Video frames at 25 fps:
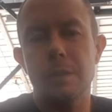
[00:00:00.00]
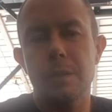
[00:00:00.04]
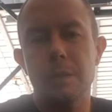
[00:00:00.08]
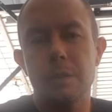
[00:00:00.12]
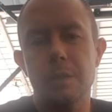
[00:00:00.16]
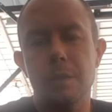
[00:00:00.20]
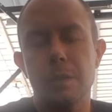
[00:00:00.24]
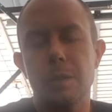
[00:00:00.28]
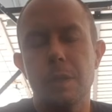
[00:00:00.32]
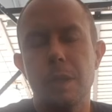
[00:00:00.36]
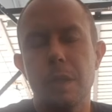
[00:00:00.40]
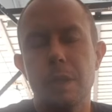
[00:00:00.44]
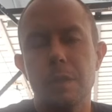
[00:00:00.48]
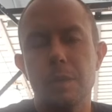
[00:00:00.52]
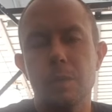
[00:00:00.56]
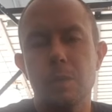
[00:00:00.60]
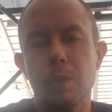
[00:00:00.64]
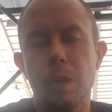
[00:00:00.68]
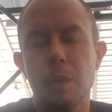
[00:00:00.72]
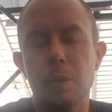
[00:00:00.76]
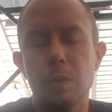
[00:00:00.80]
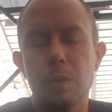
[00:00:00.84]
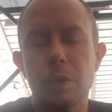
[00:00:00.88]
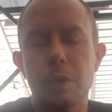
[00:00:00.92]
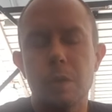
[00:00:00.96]
So that's why
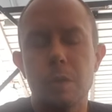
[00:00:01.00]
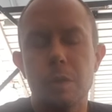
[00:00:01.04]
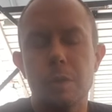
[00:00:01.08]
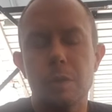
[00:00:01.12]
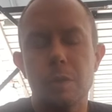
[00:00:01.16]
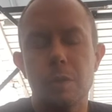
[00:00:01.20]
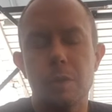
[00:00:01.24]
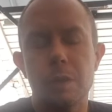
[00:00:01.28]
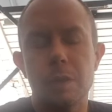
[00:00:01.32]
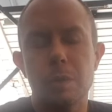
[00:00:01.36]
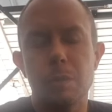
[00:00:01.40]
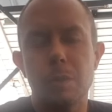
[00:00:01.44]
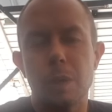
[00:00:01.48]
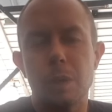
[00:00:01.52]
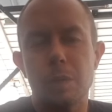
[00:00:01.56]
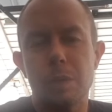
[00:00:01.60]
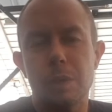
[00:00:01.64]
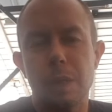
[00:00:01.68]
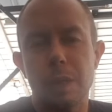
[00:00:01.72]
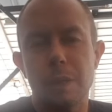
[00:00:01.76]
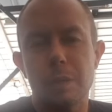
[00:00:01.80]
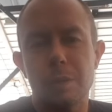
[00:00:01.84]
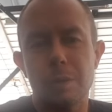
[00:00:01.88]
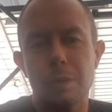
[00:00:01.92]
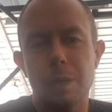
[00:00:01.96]
we're going to talk about
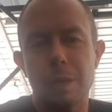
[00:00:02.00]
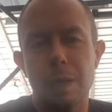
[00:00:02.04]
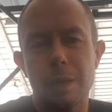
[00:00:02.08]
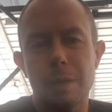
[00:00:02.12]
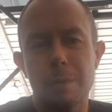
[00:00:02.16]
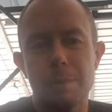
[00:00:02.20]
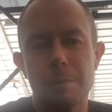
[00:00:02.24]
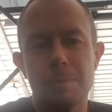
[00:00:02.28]
that today.